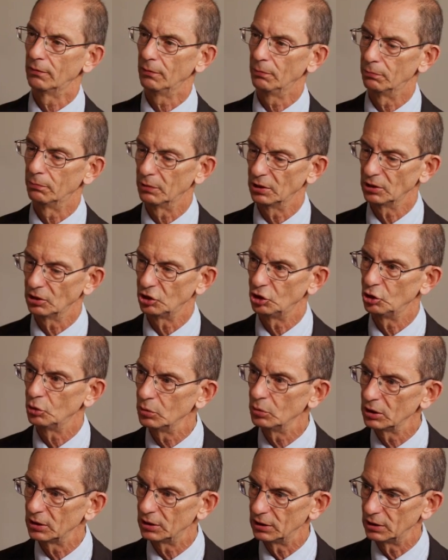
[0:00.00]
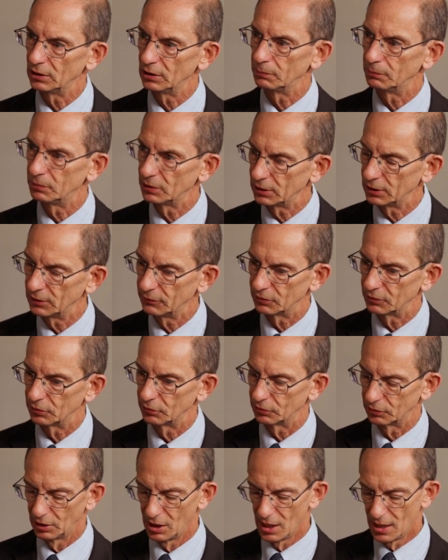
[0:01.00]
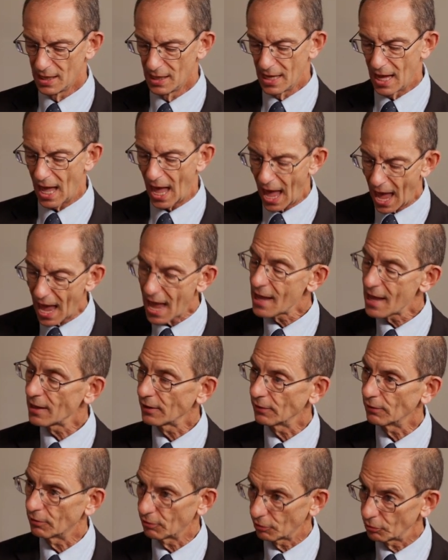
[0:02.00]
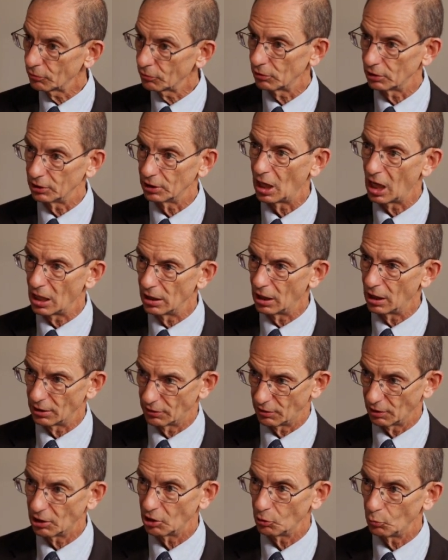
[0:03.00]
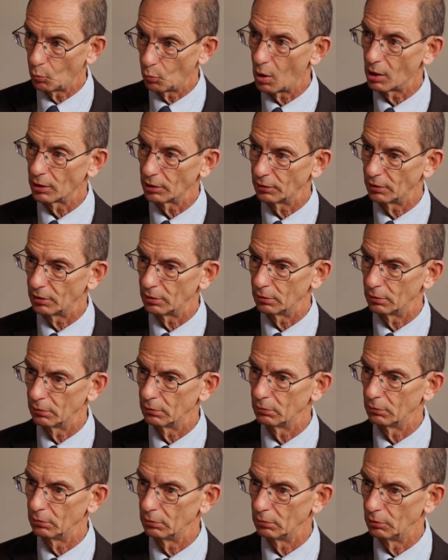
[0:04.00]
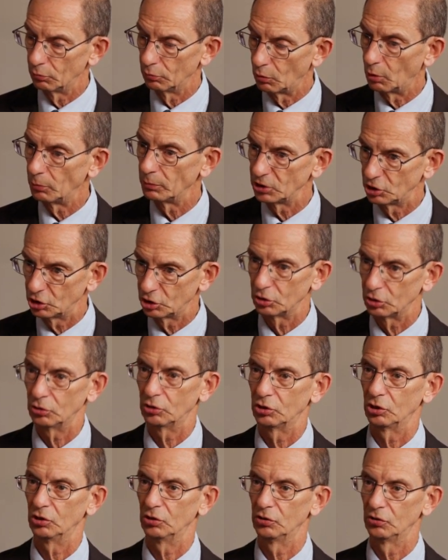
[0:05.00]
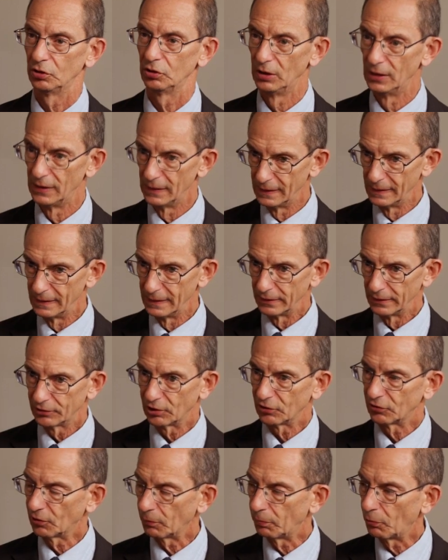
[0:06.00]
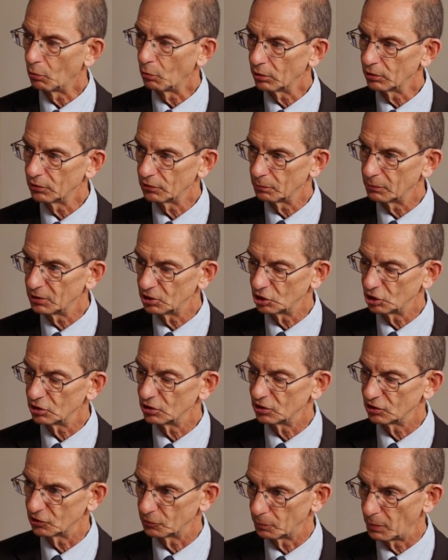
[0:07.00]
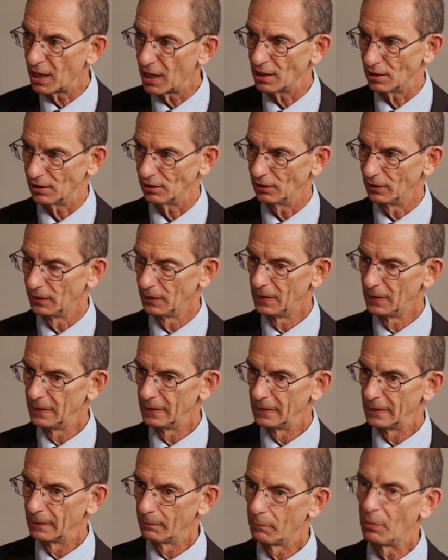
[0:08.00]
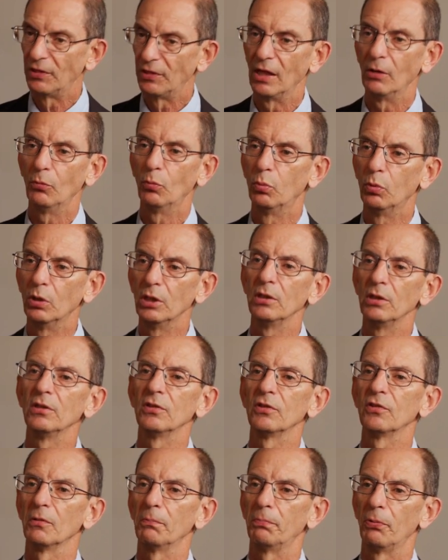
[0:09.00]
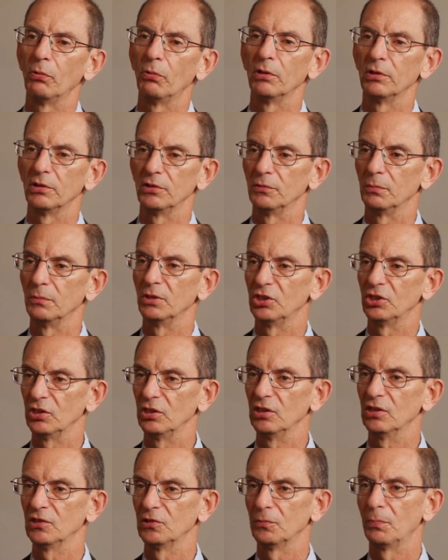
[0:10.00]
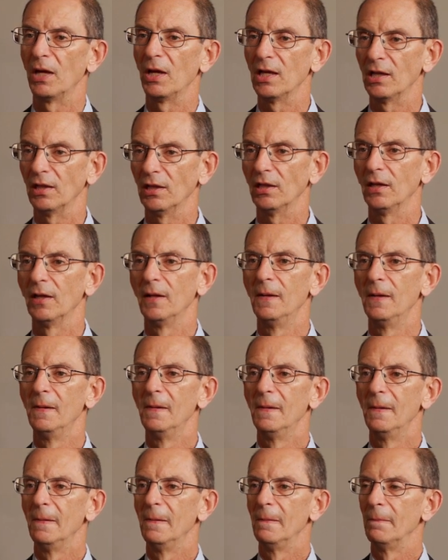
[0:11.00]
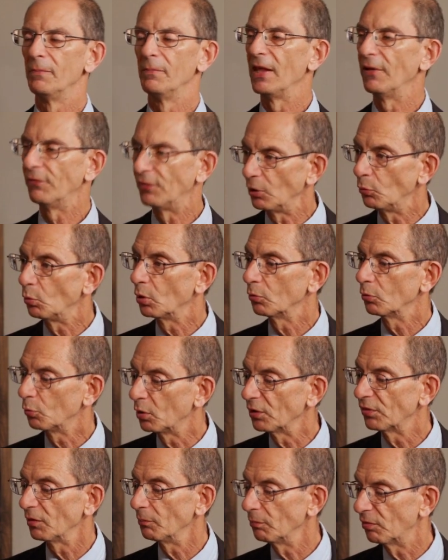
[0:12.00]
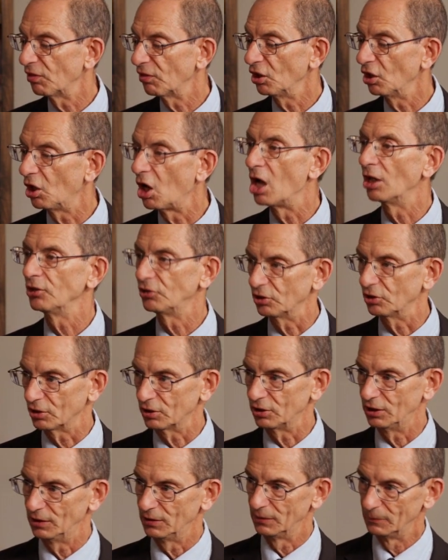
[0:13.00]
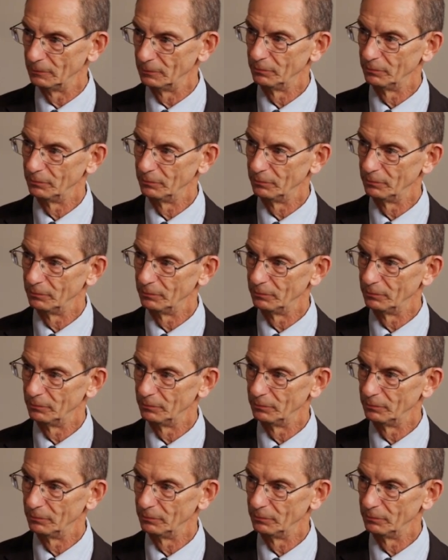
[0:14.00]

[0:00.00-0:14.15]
to bring unity to believers. And thirdly, I think he wanted the Roman churches to support his mission to Spain. But they wouldn't support his mission to Spain if they weren't with him theologically.